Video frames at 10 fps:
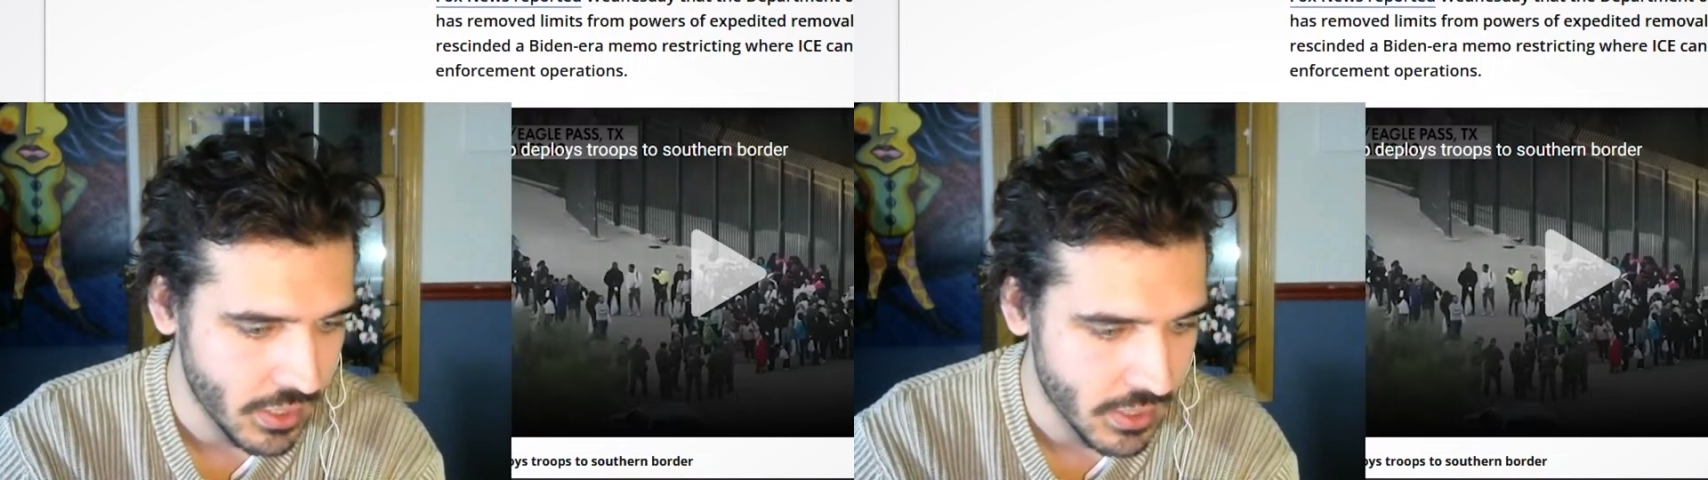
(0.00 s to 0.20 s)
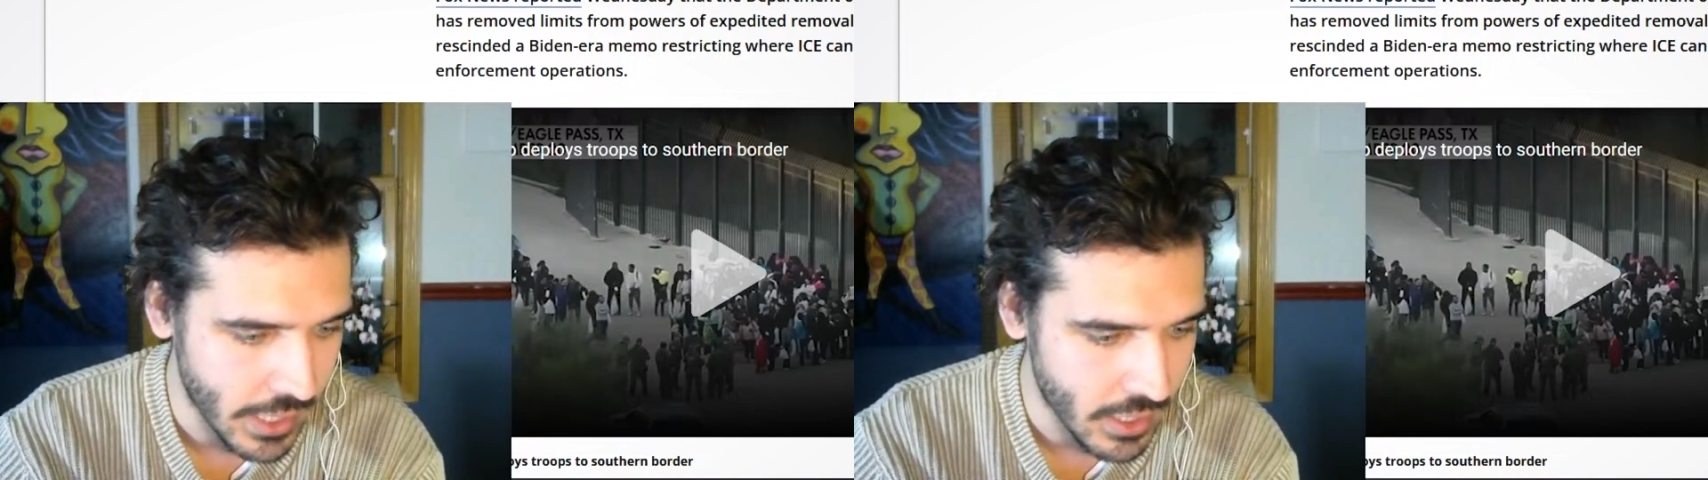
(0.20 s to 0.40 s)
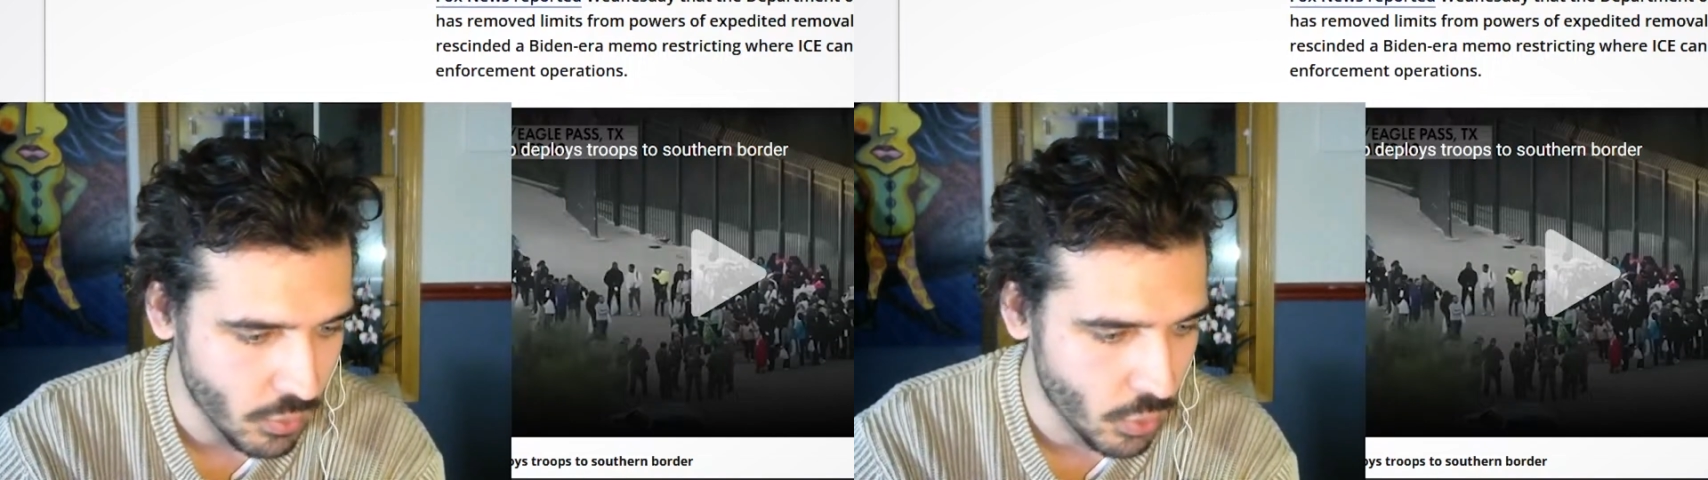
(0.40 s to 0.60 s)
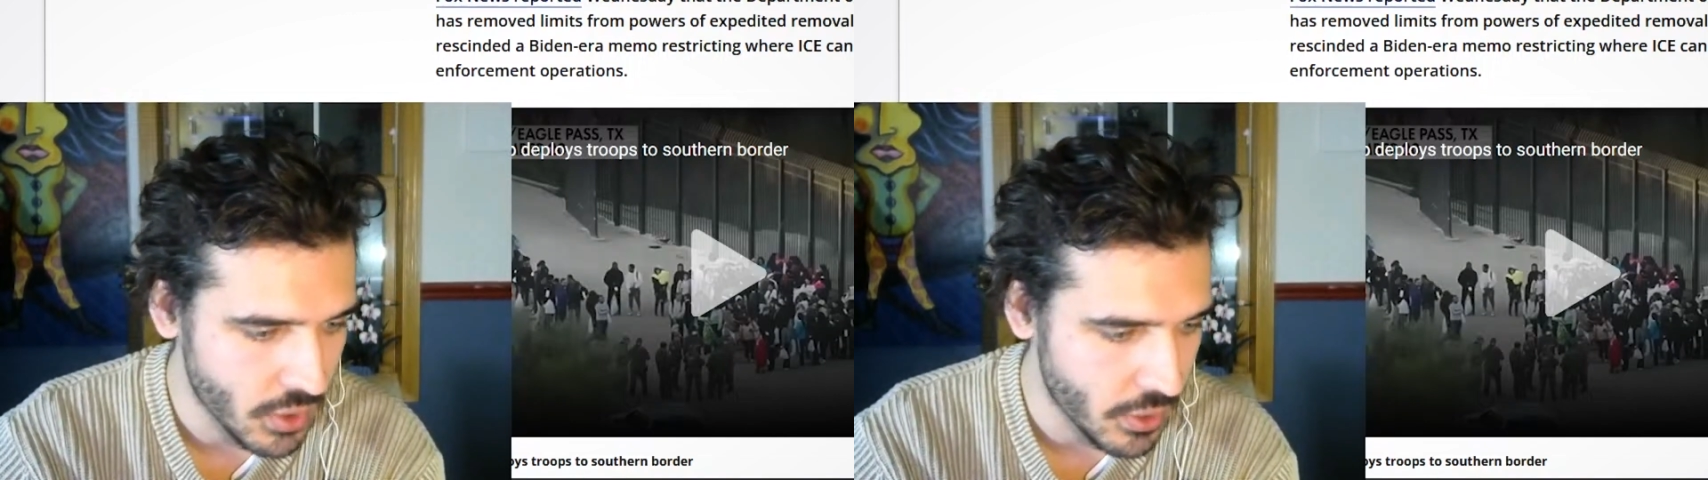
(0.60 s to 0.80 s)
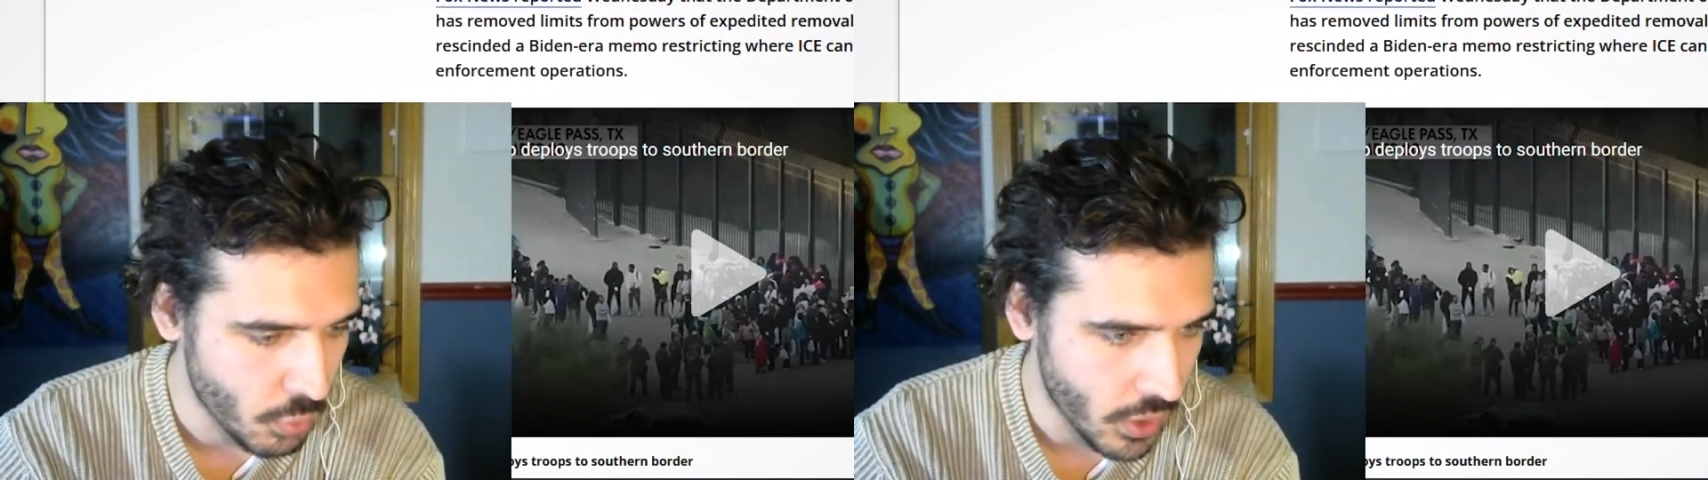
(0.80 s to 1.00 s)
getting what
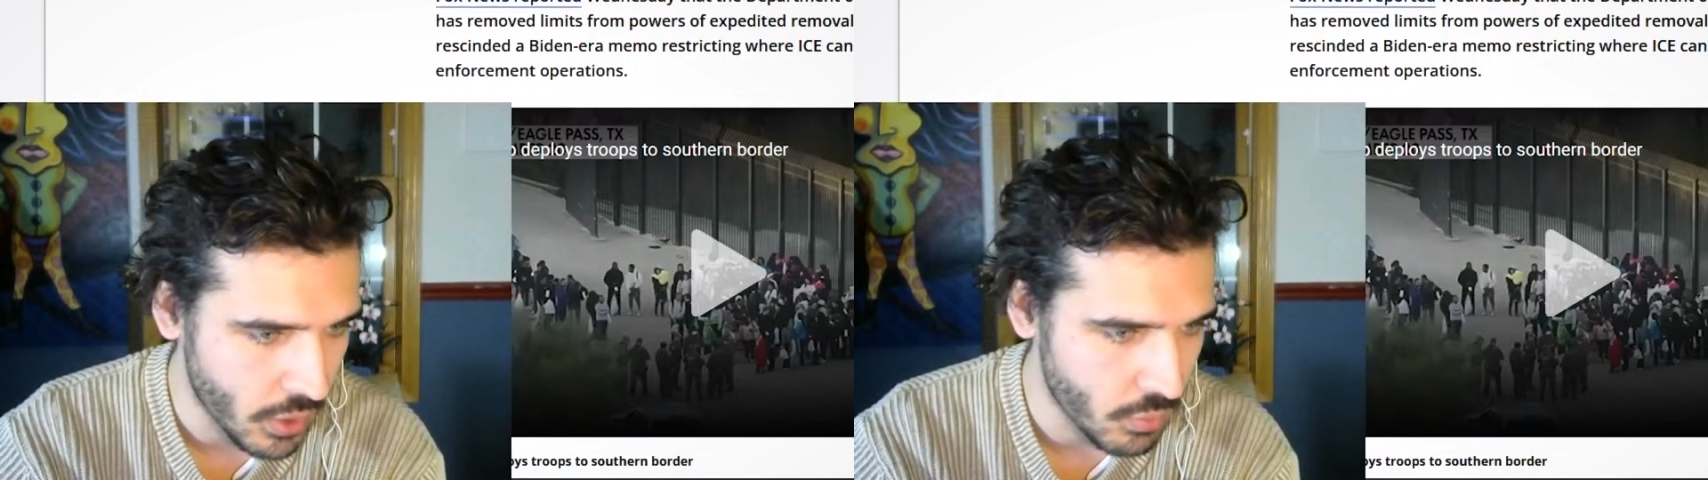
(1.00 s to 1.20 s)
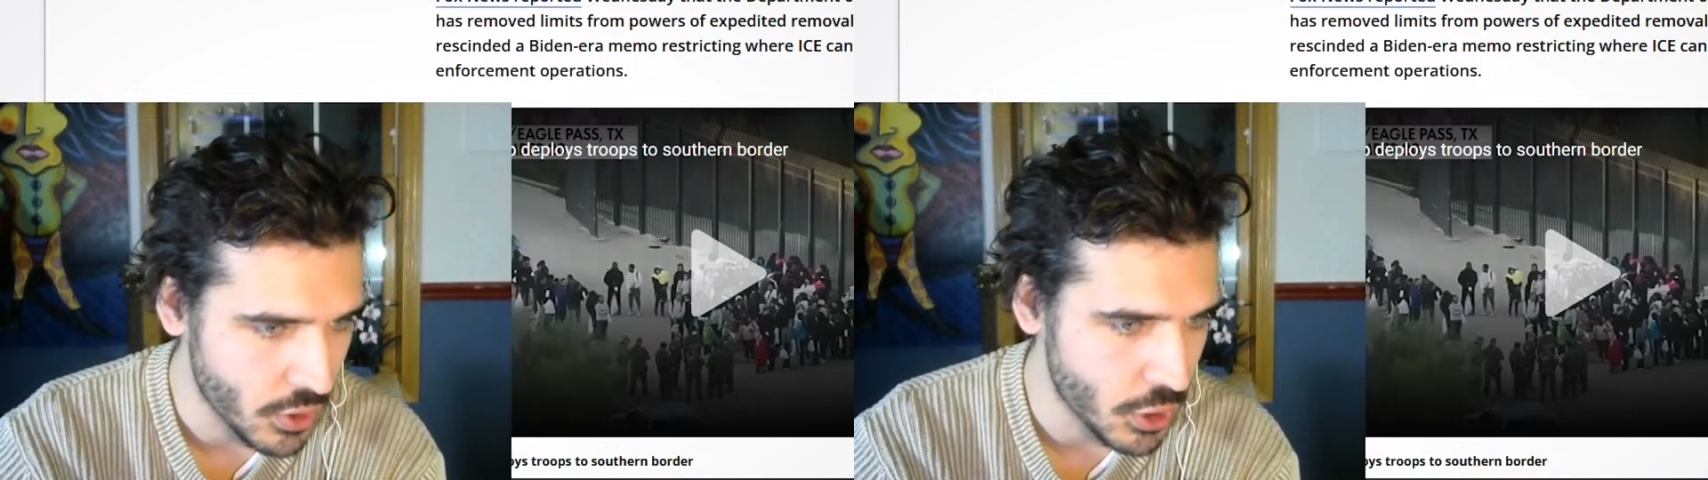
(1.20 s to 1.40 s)
they want, which